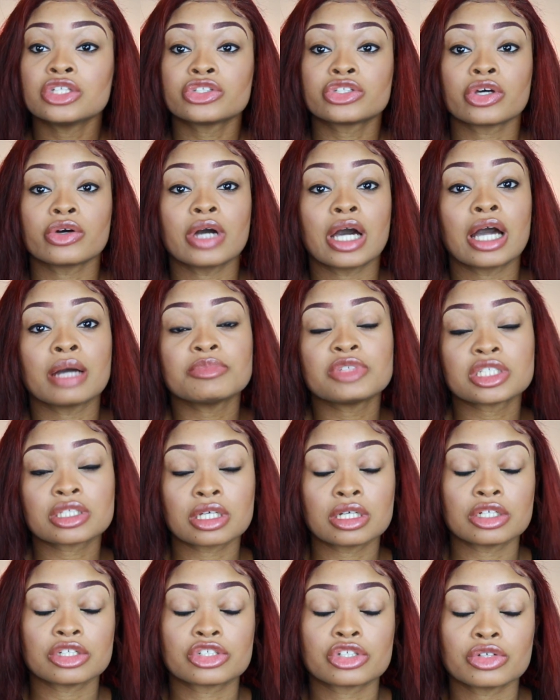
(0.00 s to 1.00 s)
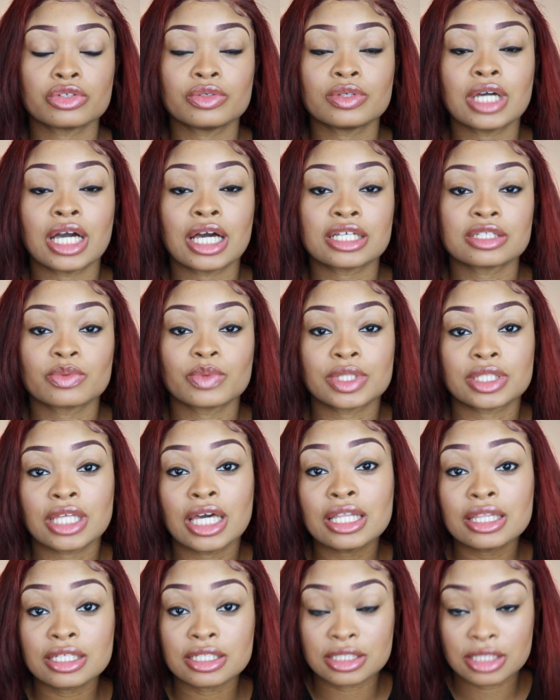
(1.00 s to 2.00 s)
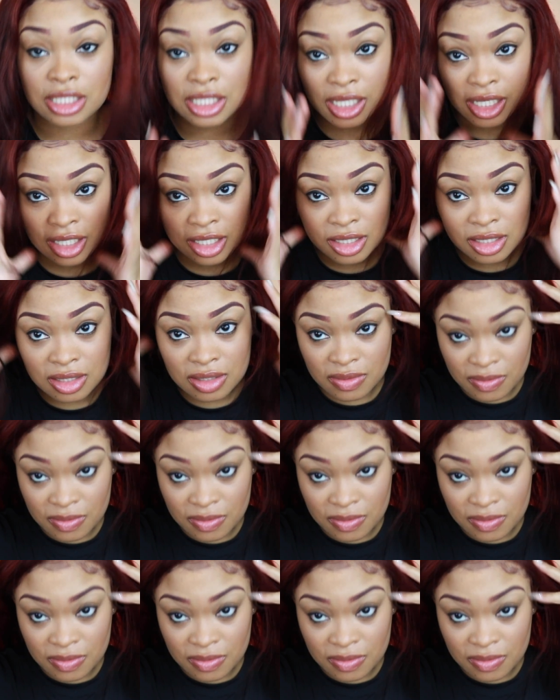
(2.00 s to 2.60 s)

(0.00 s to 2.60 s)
so i'm just going to show you guys what that looks like